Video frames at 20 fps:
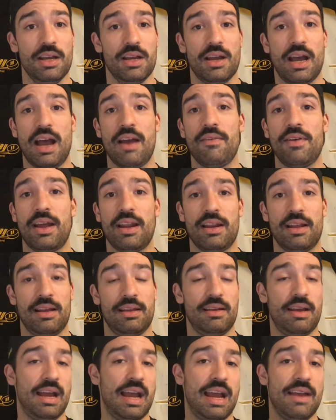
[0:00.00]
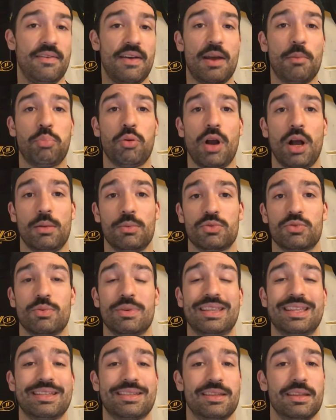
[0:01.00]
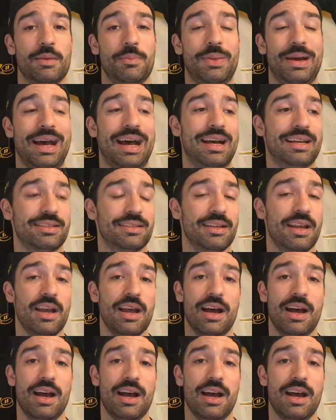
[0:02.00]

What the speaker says: I've had problems with this in the past.